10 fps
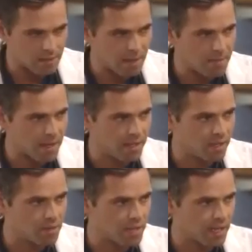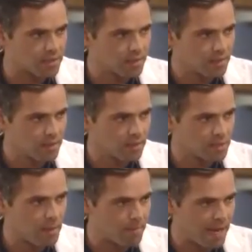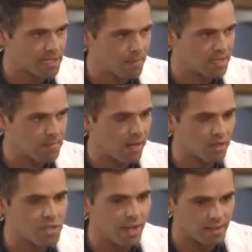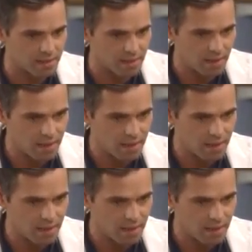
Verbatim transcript: isn't about my ego, Jax. This is about maximizing Michael's chances.